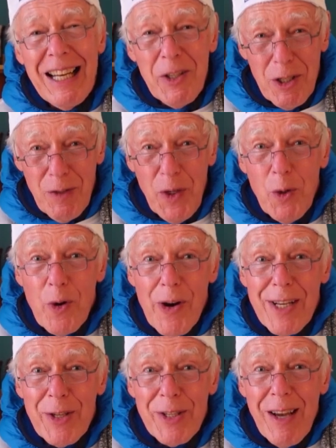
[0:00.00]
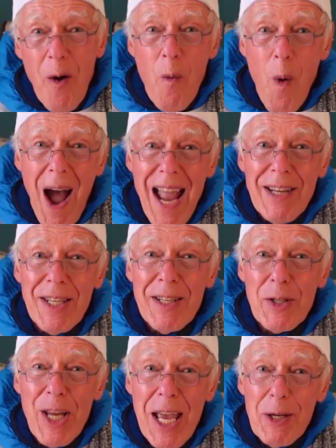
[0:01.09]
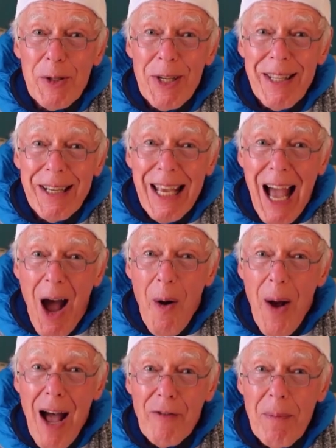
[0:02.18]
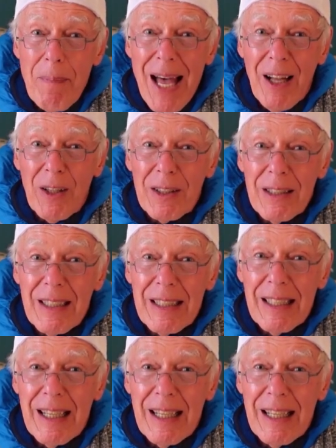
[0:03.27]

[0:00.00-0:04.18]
Just for you, Chris. Why did Daisy the cow have a bell?